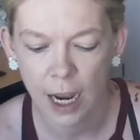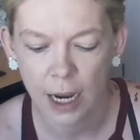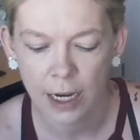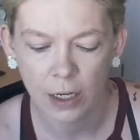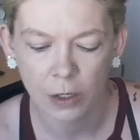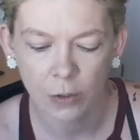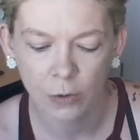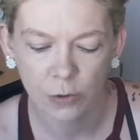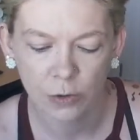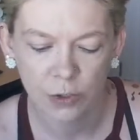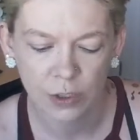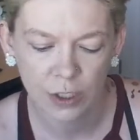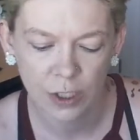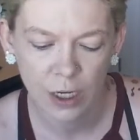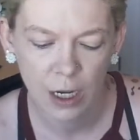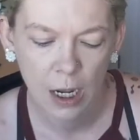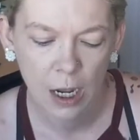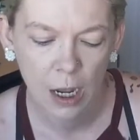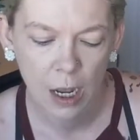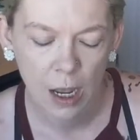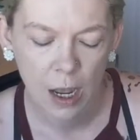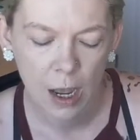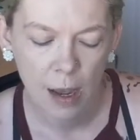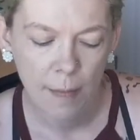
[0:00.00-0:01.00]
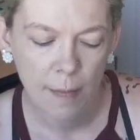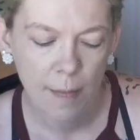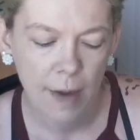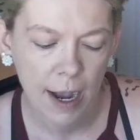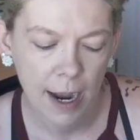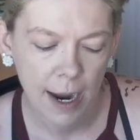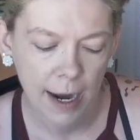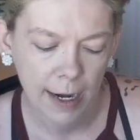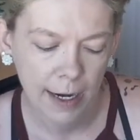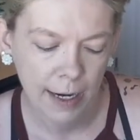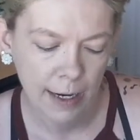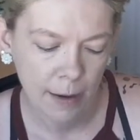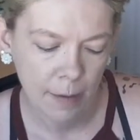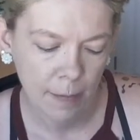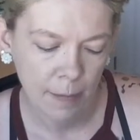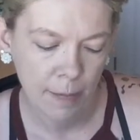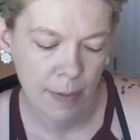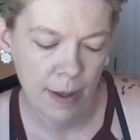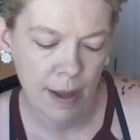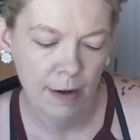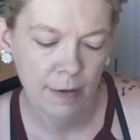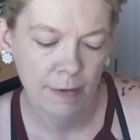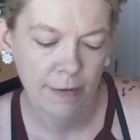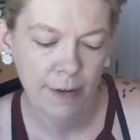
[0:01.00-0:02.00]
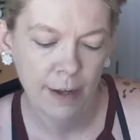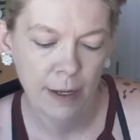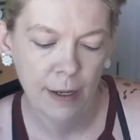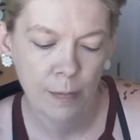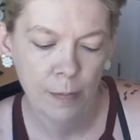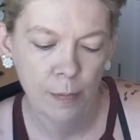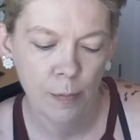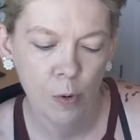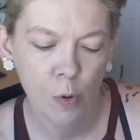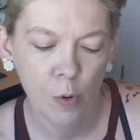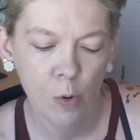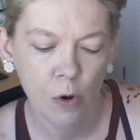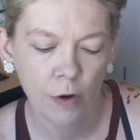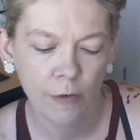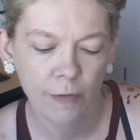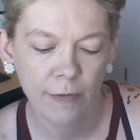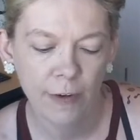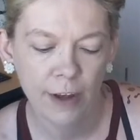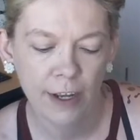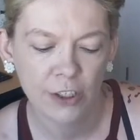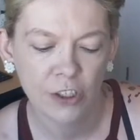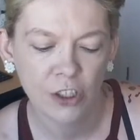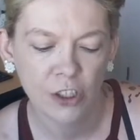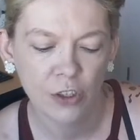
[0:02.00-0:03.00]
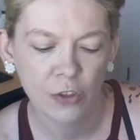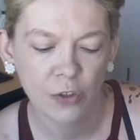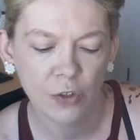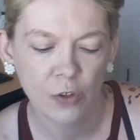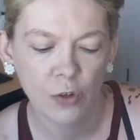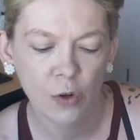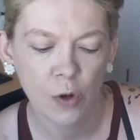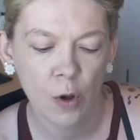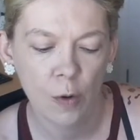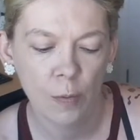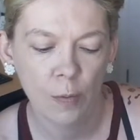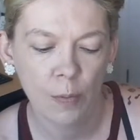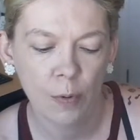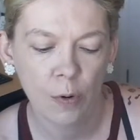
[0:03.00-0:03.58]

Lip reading: I used my Benefit Professional